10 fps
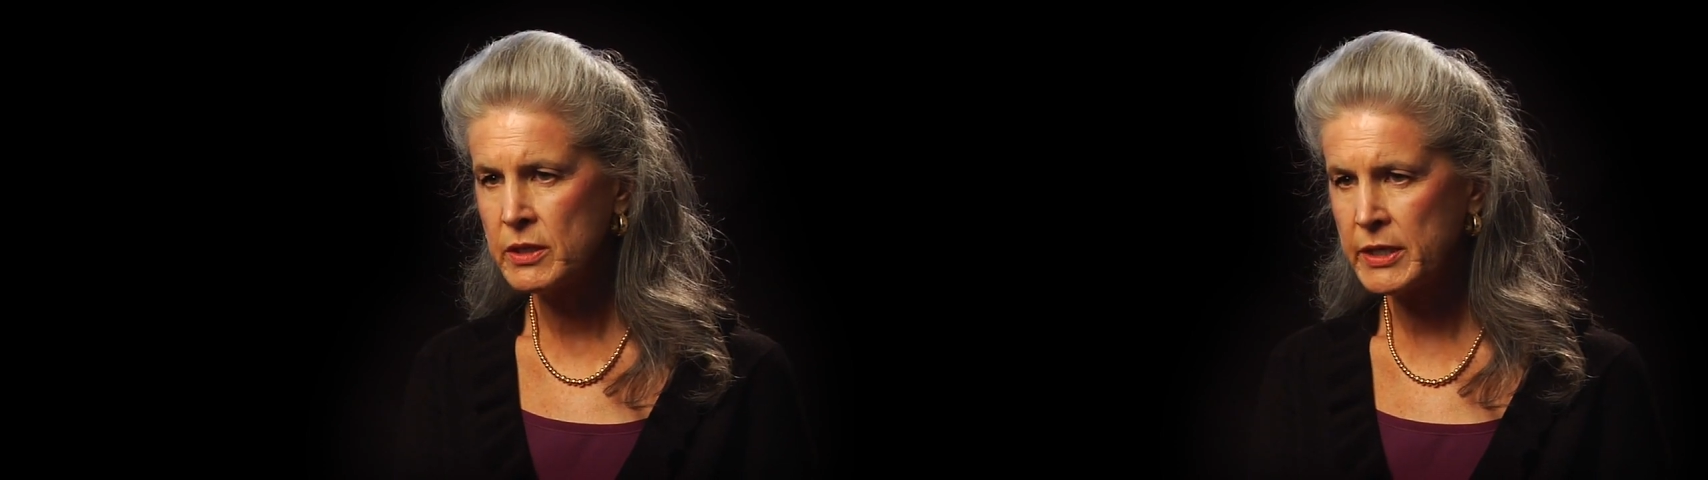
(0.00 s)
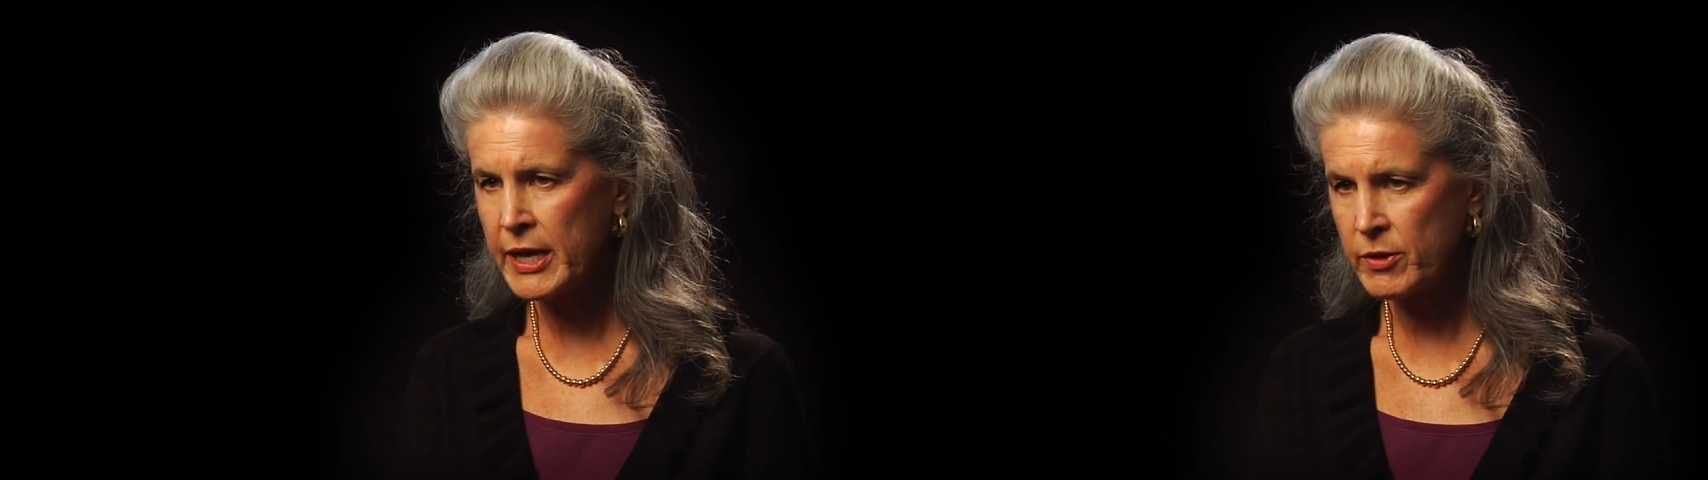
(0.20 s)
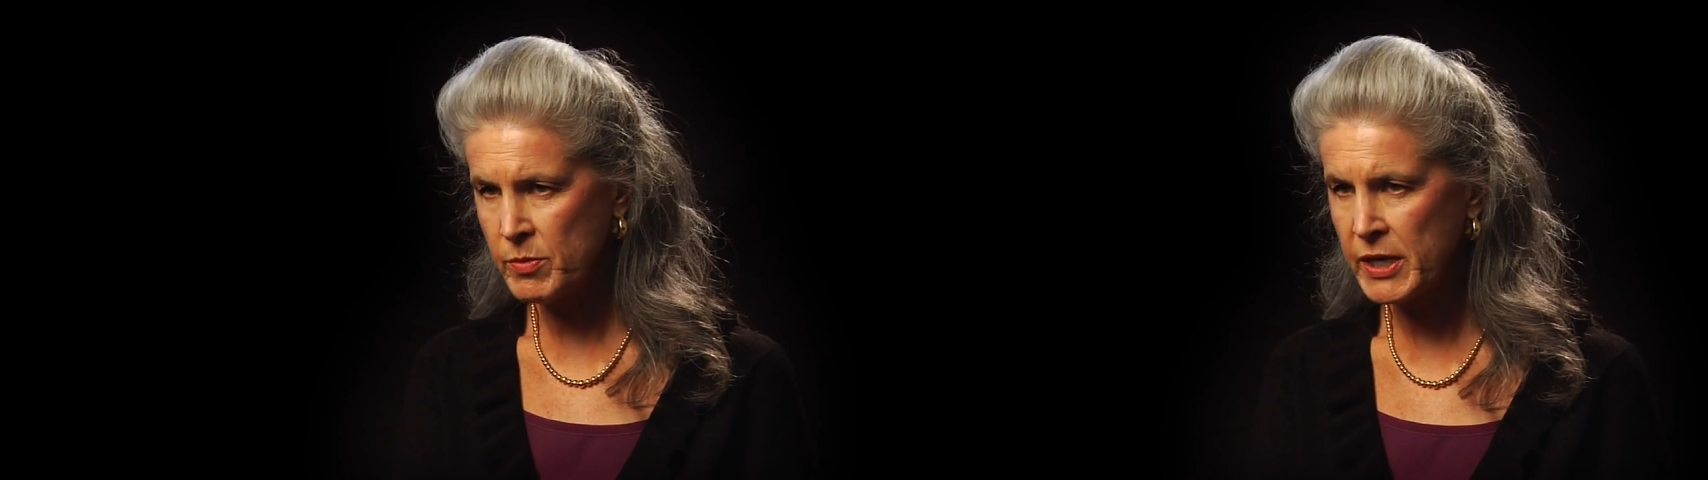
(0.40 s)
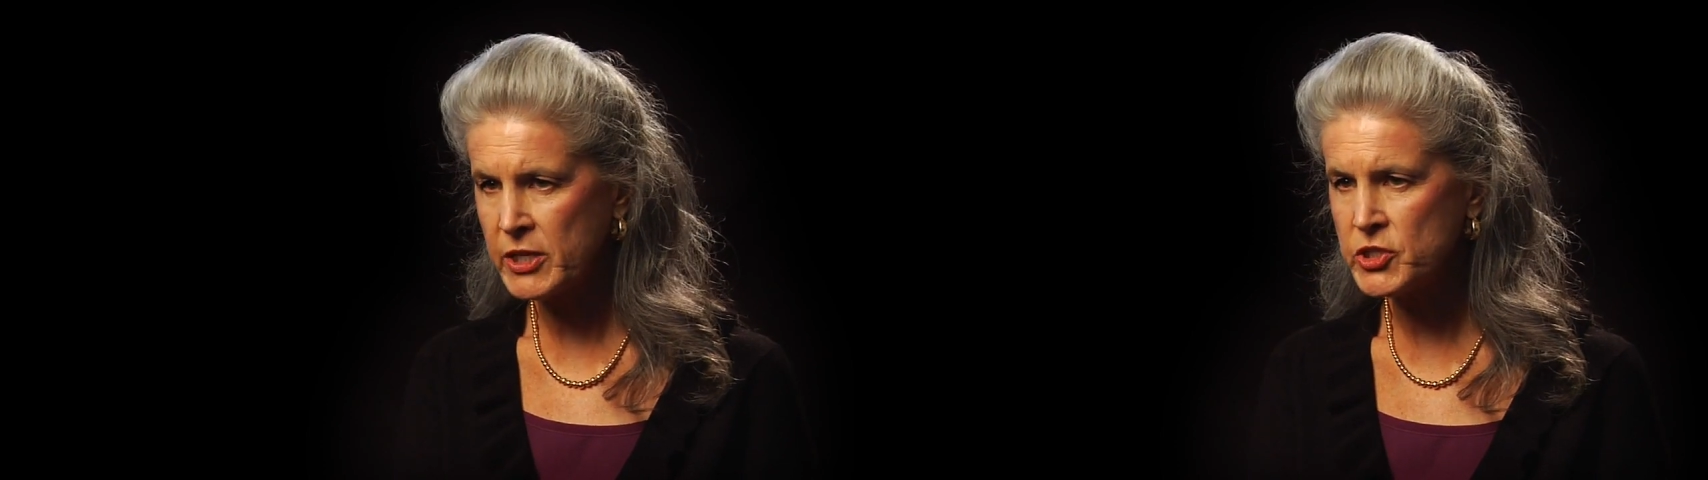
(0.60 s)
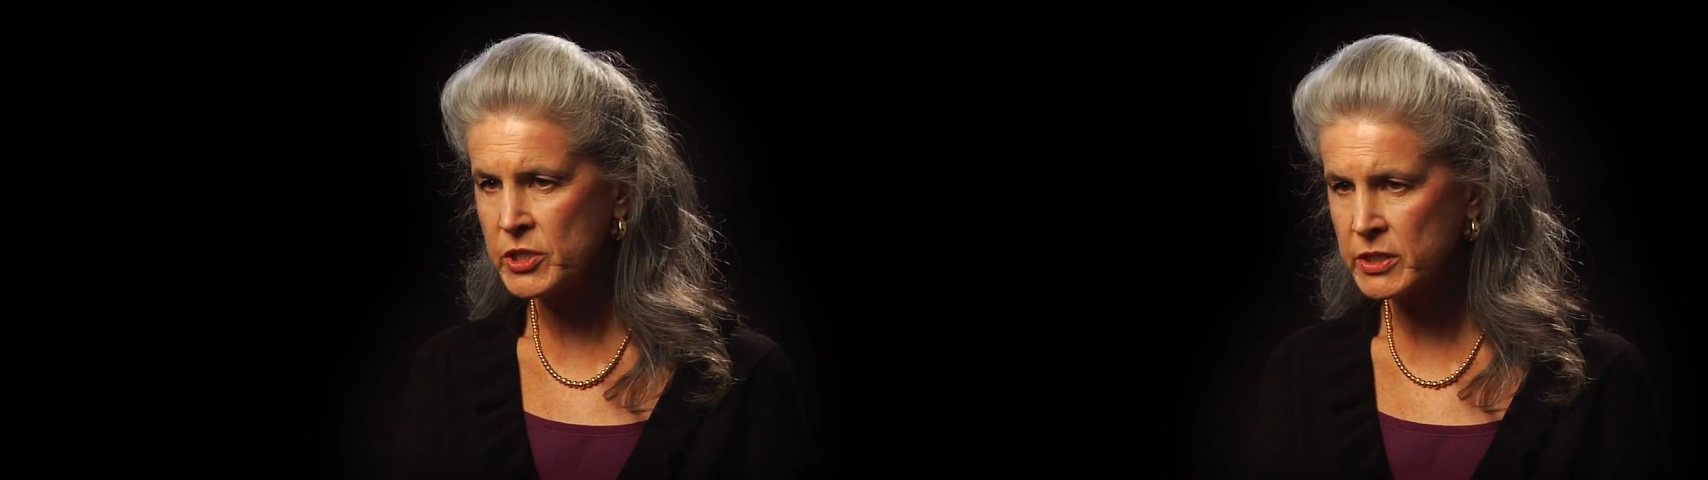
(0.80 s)
in how to
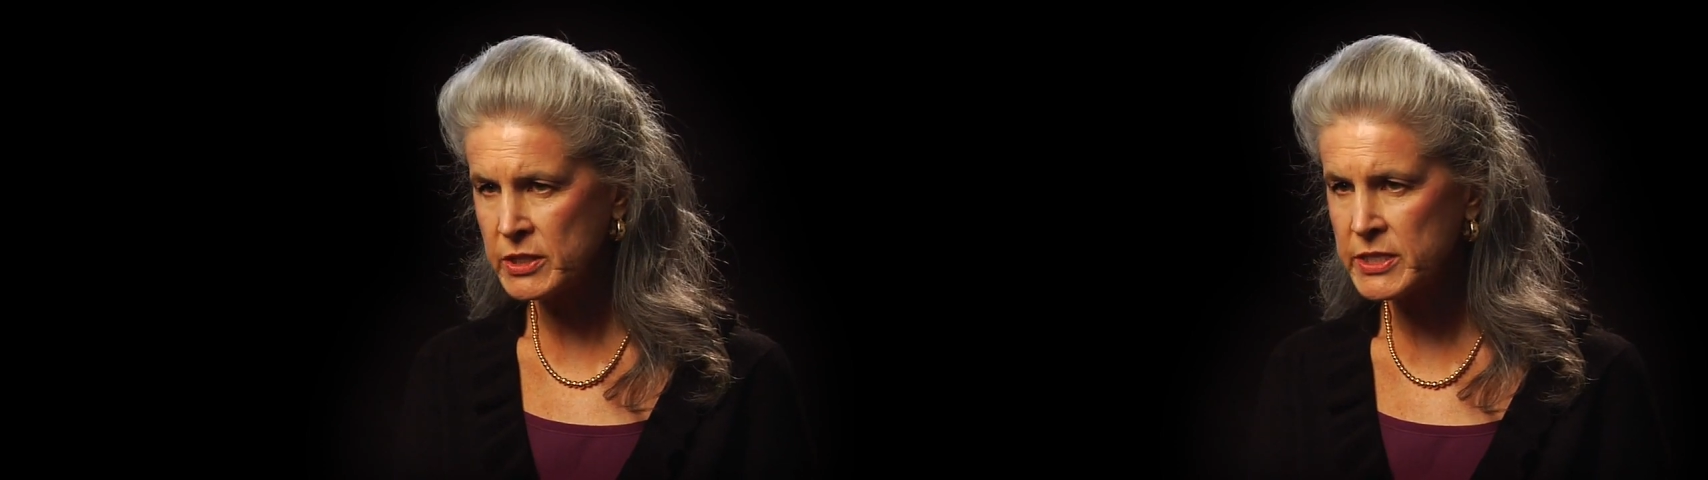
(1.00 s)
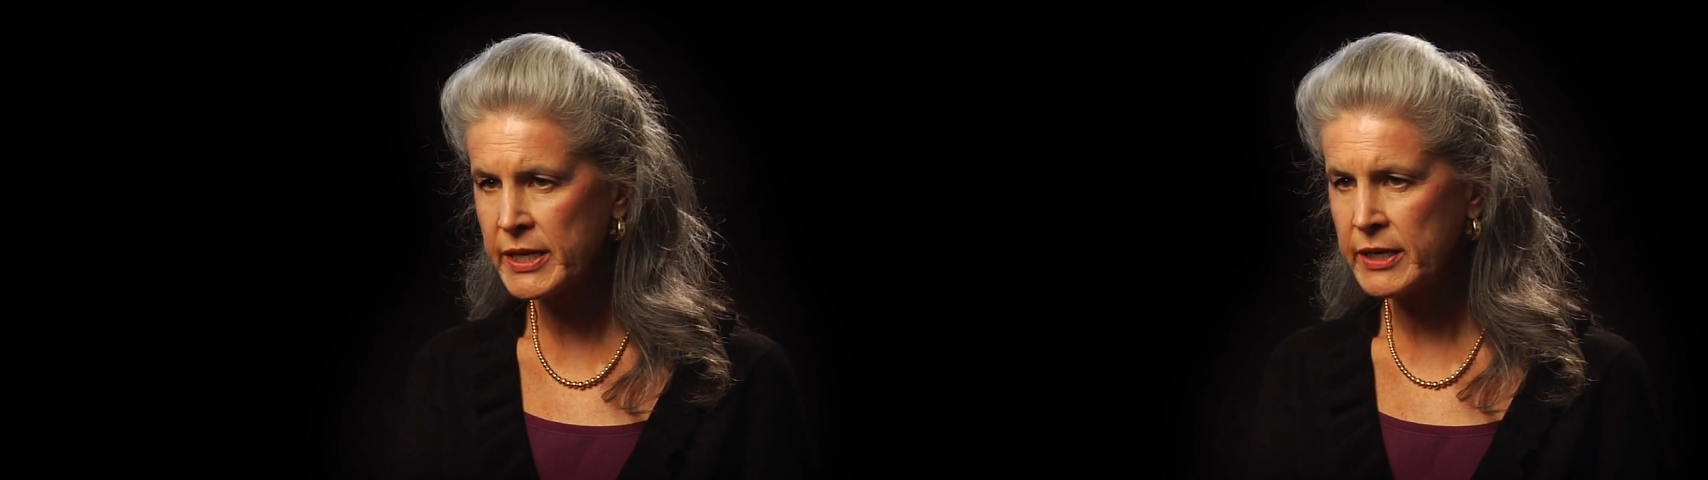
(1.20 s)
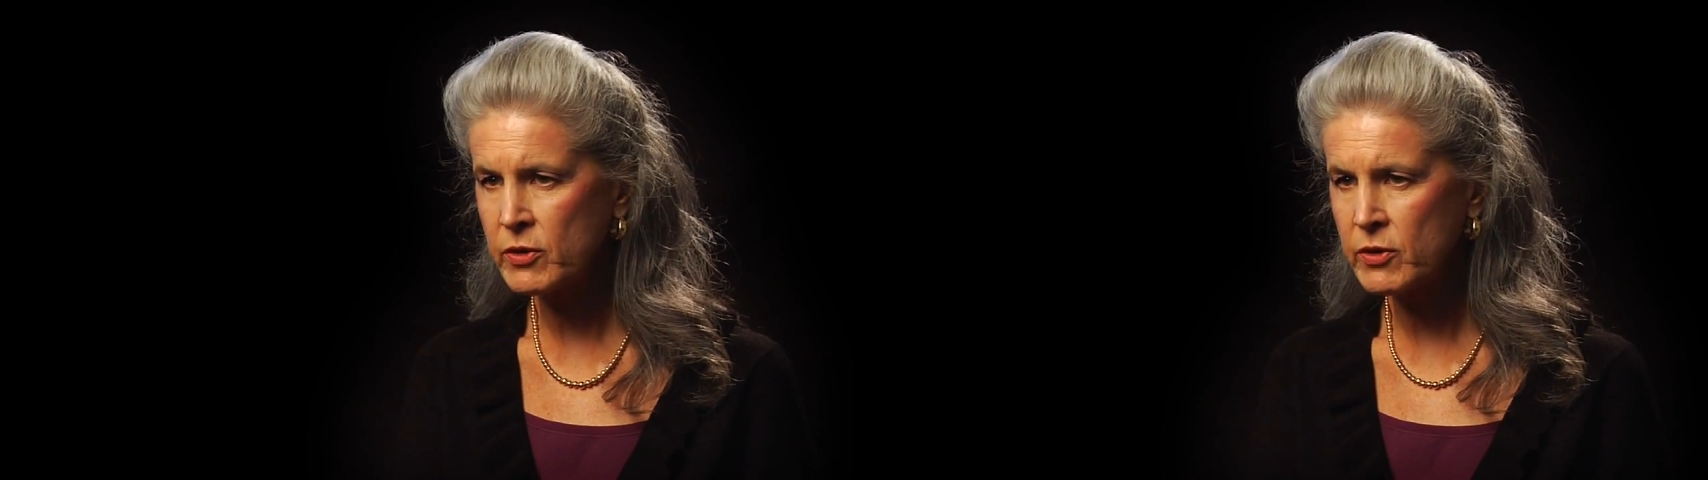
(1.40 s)
manage and contain